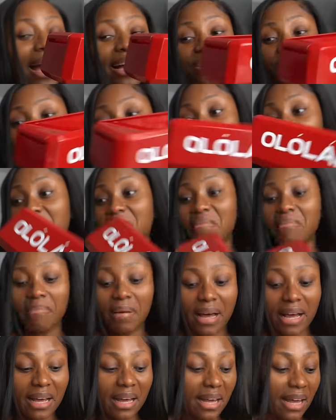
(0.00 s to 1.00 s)
I just came
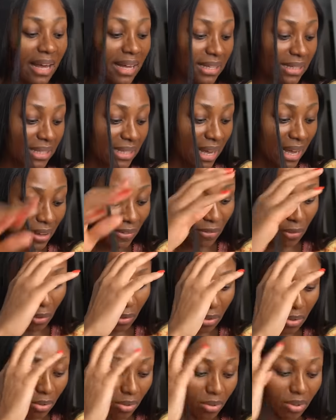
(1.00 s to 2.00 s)
back and I've
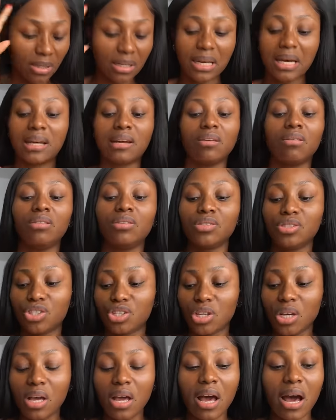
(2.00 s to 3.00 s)
also not had lunch.
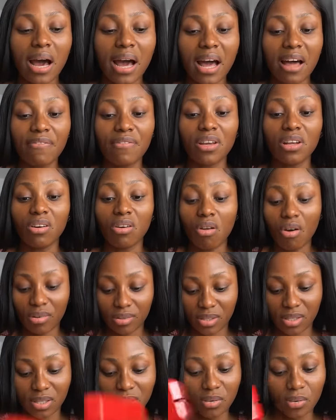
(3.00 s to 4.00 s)
I have a
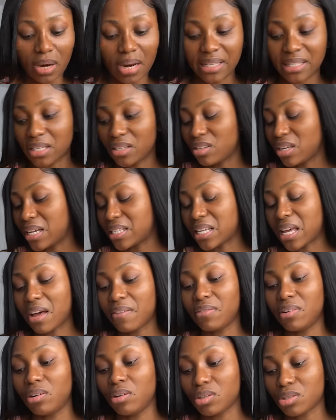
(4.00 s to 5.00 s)
lot. So when I tell you guys, I have
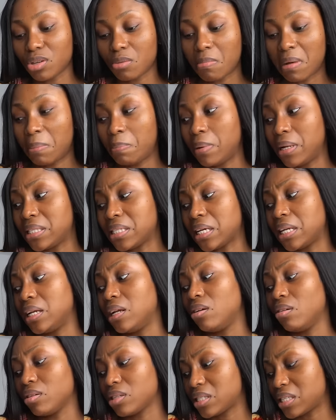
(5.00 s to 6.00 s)
a lot on my plate and
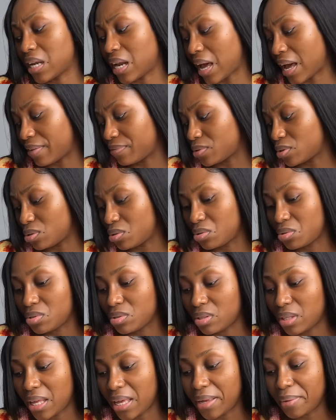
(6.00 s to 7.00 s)
a lot that I have to do
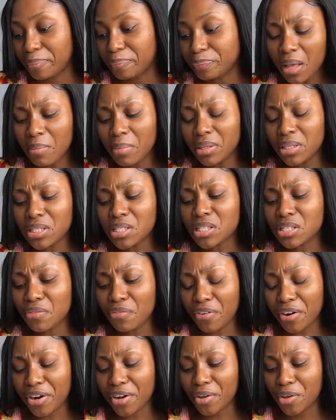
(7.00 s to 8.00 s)
today. But this is a
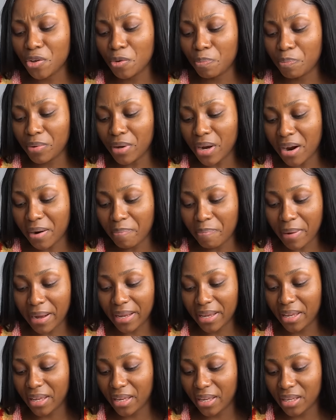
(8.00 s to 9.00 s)
very cute PR
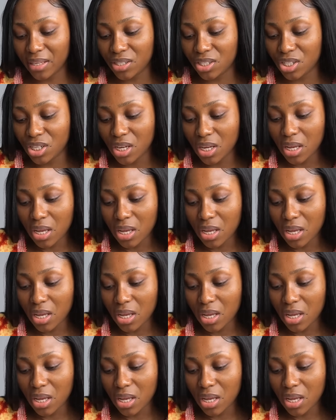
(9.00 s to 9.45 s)
package.